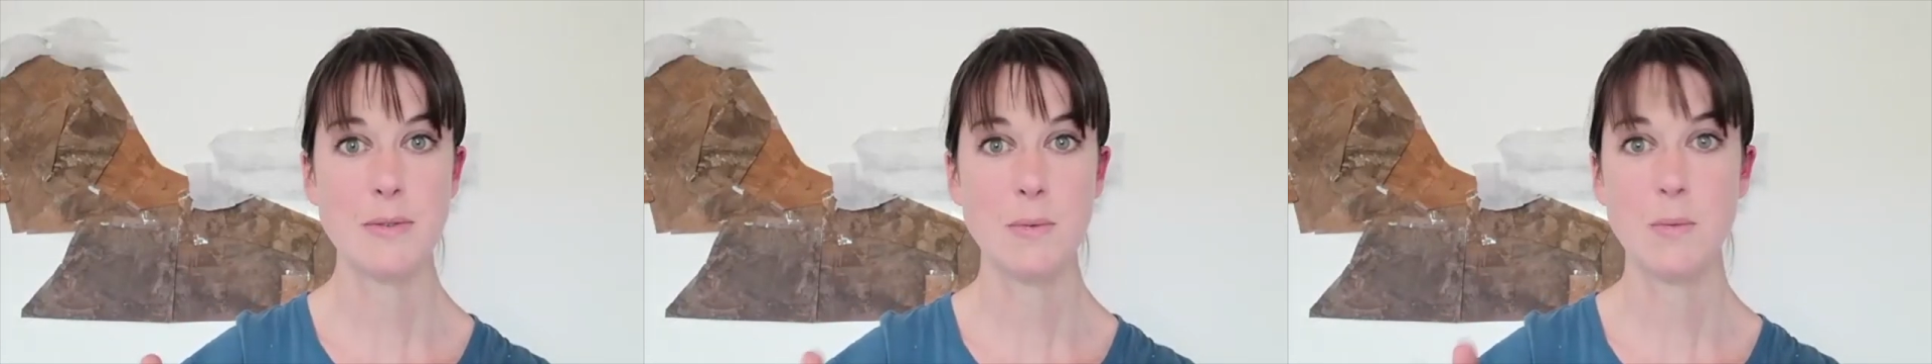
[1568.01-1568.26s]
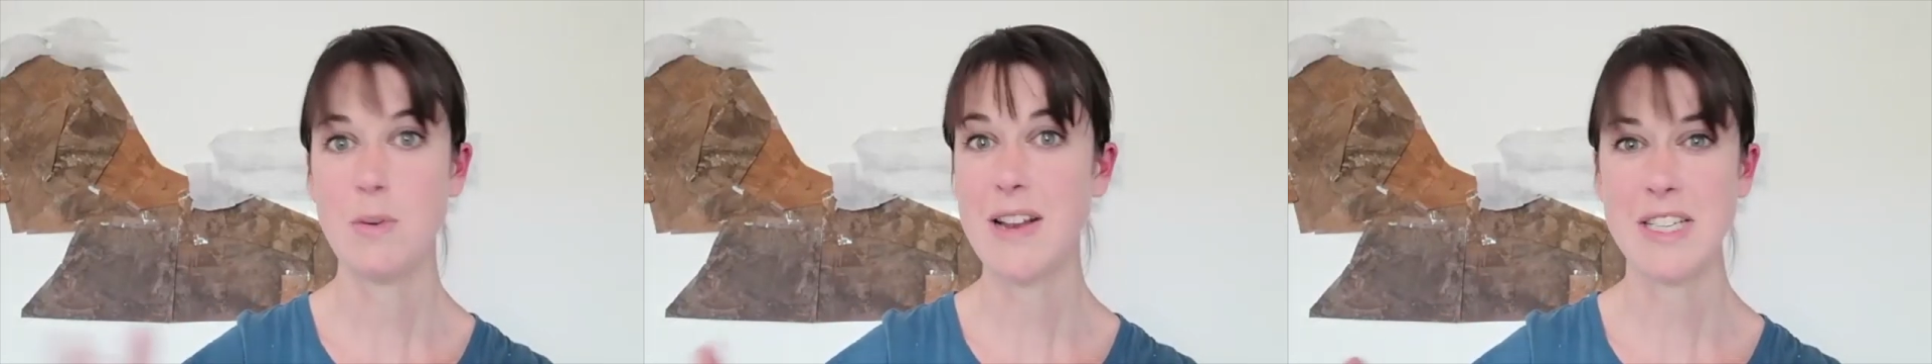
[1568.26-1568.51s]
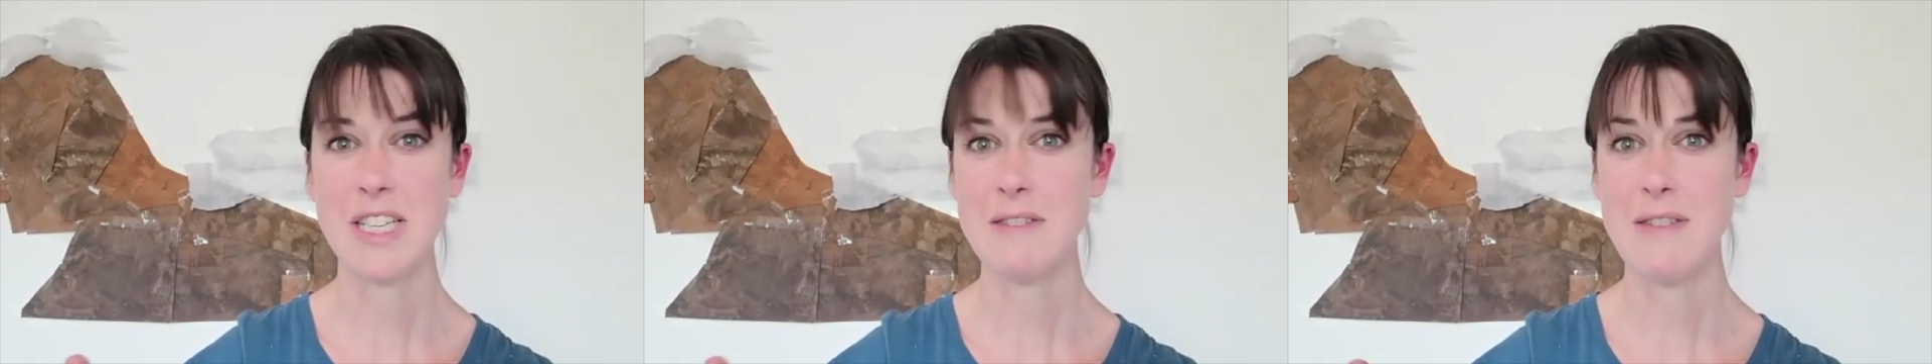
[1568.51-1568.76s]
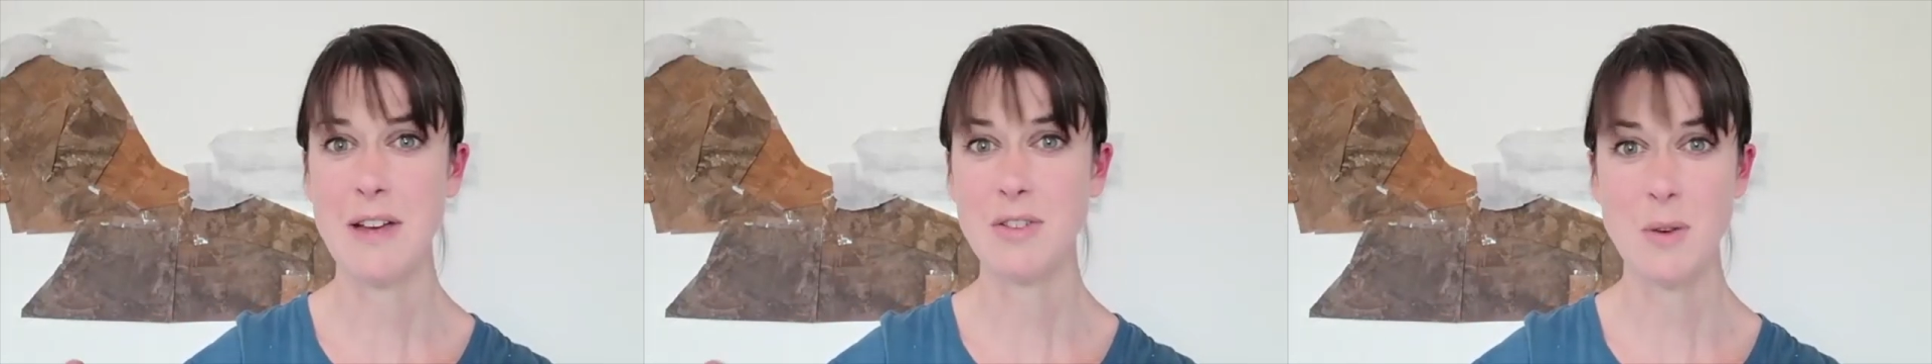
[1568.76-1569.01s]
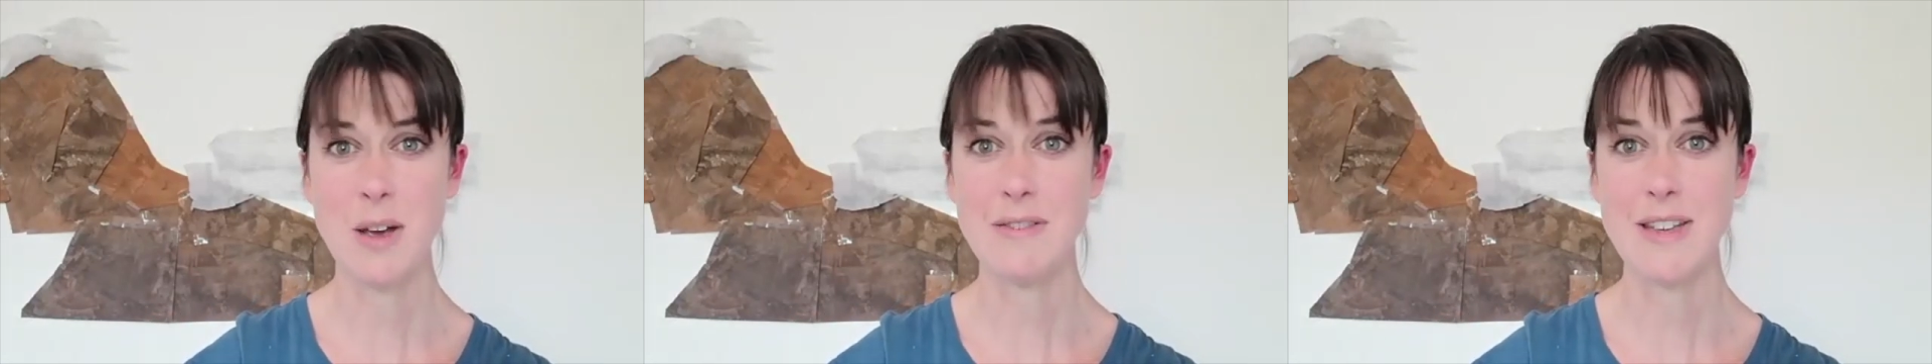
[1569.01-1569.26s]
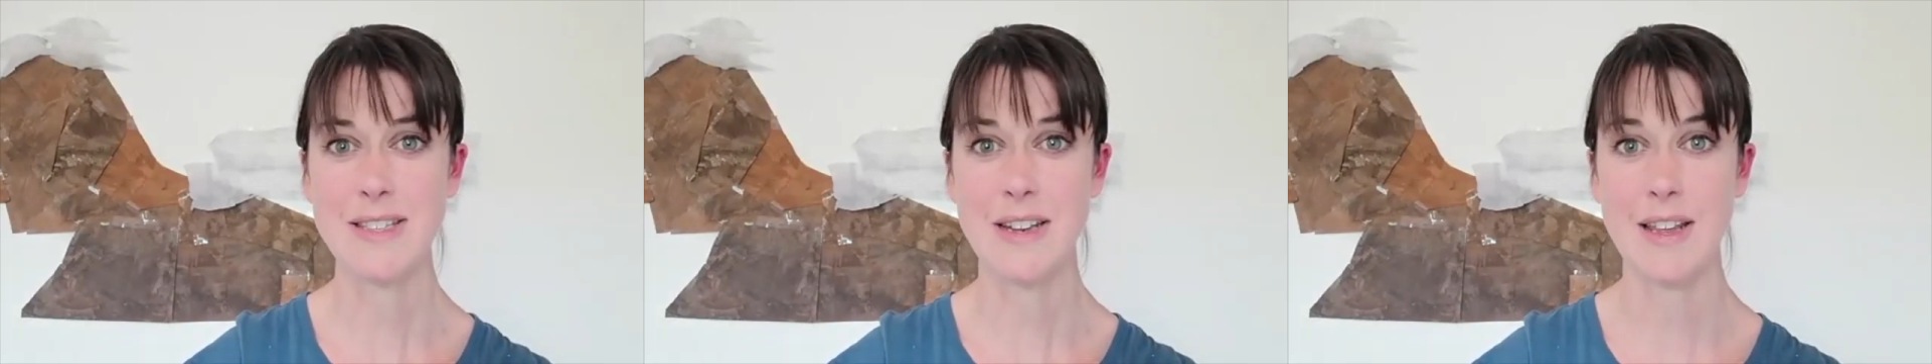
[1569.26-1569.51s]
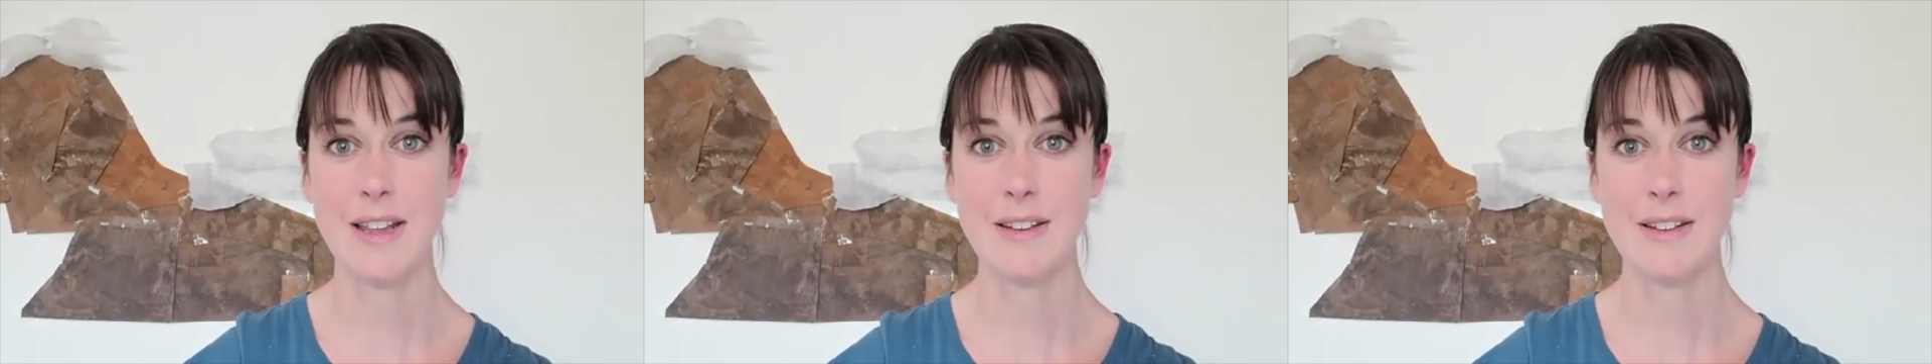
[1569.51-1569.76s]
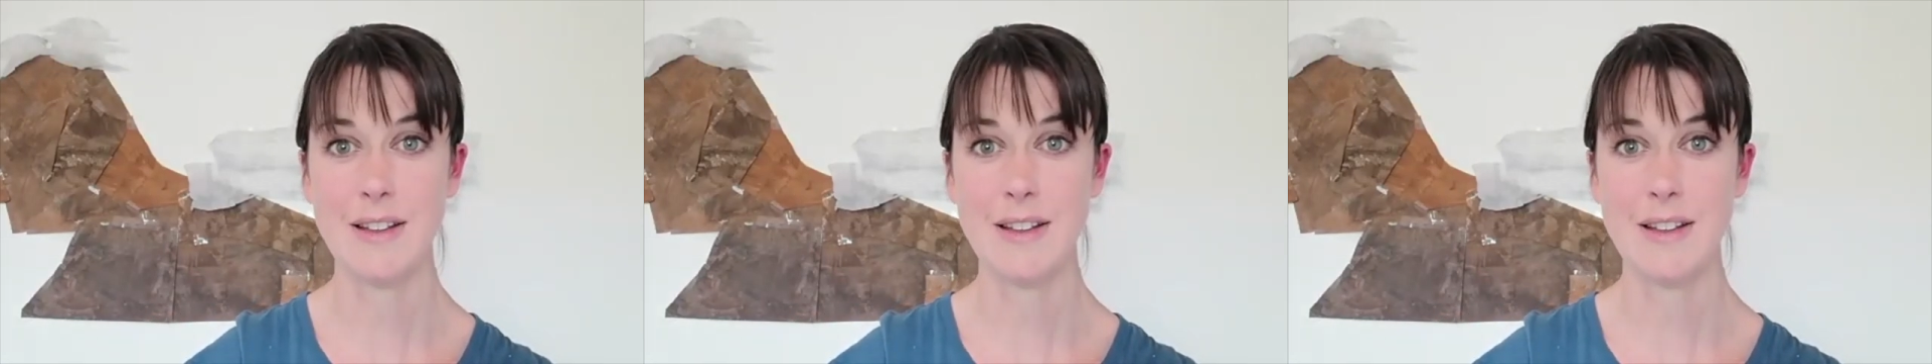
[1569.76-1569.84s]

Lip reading: were actually around quite recently.